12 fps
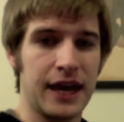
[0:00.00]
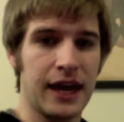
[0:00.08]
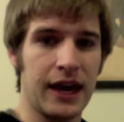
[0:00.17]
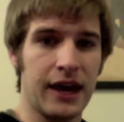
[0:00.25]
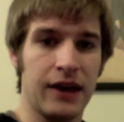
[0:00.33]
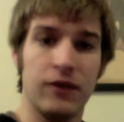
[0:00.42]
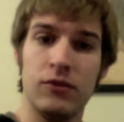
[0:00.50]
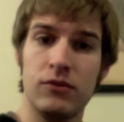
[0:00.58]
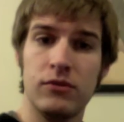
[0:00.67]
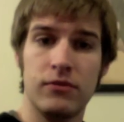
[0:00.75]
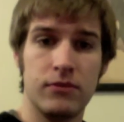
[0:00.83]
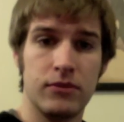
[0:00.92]
And
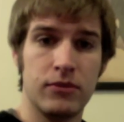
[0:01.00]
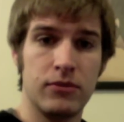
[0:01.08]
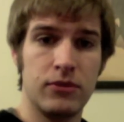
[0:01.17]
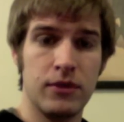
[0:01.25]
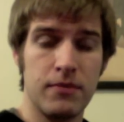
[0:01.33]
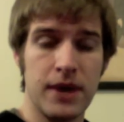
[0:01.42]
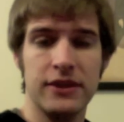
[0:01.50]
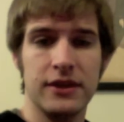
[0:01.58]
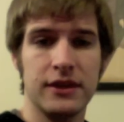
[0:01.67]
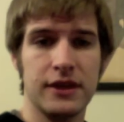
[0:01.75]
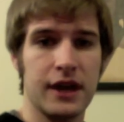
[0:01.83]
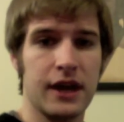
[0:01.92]
the
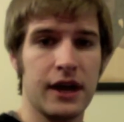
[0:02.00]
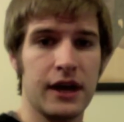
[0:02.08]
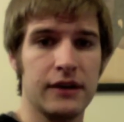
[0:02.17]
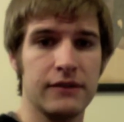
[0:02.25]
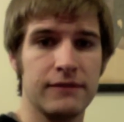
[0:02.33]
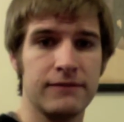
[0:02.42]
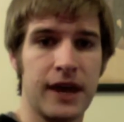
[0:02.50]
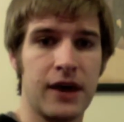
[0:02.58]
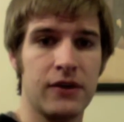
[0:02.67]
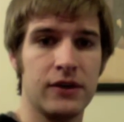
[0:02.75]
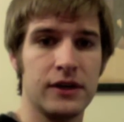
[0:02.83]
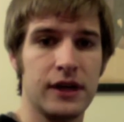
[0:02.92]
method that I
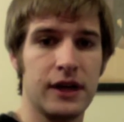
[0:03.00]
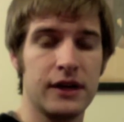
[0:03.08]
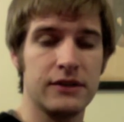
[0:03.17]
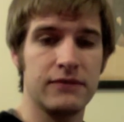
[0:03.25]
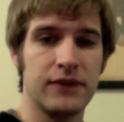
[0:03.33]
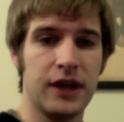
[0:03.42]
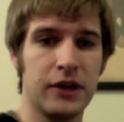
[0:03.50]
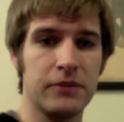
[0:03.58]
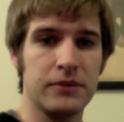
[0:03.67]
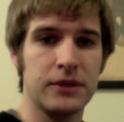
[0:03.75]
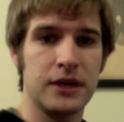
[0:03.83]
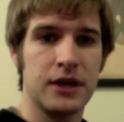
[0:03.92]
found and
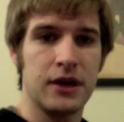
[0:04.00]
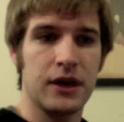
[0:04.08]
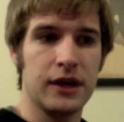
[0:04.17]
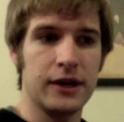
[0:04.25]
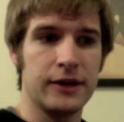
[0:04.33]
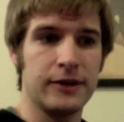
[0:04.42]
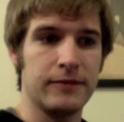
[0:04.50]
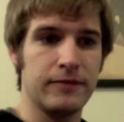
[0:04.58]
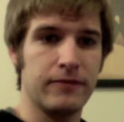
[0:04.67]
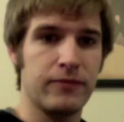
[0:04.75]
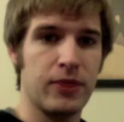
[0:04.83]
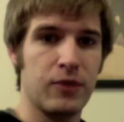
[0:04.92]
developed
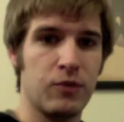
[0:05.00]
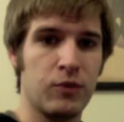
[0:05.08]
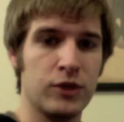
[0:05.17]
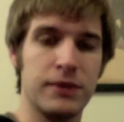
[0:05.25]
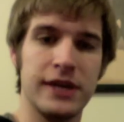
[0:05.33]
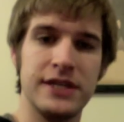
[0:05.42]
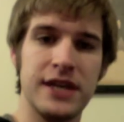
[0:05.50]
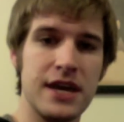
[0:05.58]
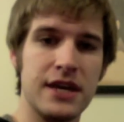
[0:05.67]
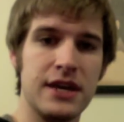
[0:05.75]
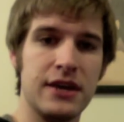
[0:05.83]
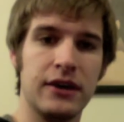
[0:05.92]
was by
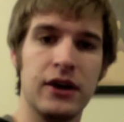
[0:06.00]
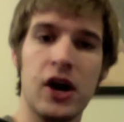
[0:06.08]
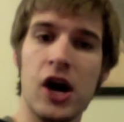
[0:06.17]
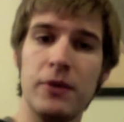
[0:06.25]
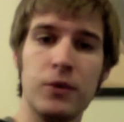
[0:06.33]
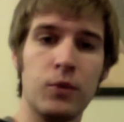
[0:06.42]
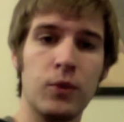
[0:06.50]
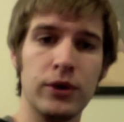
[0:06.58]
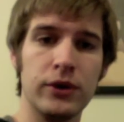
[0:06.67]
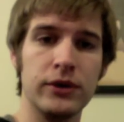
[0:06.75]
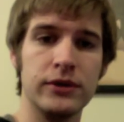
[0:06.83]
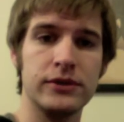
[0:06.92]
taking common
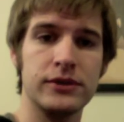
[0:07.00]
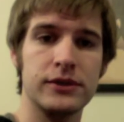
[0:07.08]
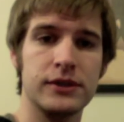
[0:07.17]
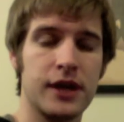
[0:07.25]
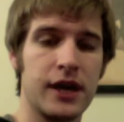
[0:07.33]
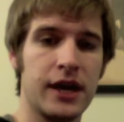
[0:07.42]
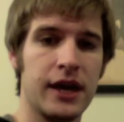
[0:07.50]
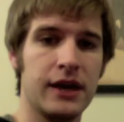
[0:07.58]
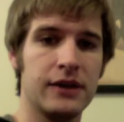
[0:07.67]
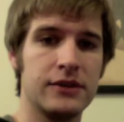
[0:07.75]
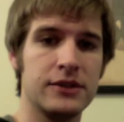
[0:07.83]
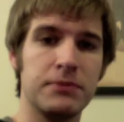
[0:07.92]
words
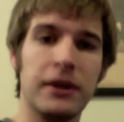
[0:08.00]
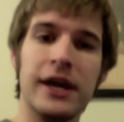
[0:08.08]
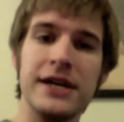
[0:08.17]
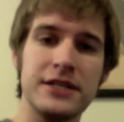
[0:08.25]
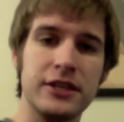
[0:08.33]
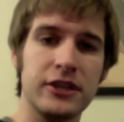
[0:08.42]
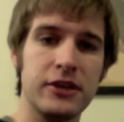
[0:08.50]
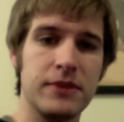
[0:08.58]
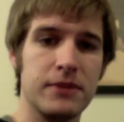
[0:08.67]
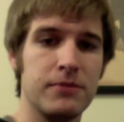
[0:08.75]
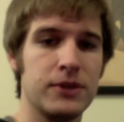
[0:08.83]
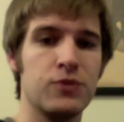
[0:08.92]
and splicing them
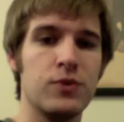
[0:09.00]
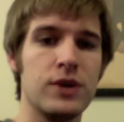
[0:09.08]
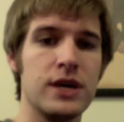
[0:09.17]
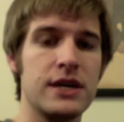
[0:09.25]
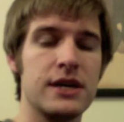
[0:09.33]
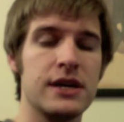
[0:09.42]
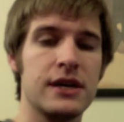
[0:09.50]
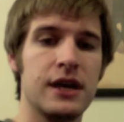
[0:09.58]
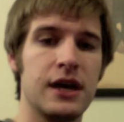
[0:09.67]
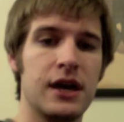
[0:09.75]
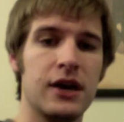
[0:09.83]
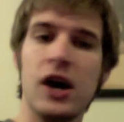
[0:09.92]
in between
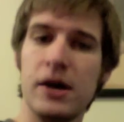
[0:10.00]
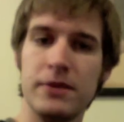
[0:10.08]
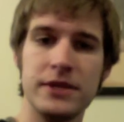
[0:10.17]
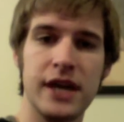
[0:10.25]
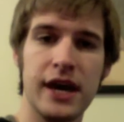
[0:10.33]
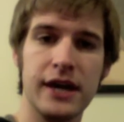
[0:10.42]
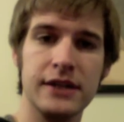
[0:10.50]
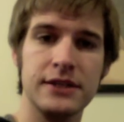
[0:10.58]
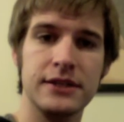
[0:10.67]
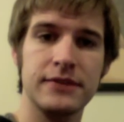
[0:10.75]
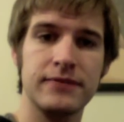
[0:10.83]
common text.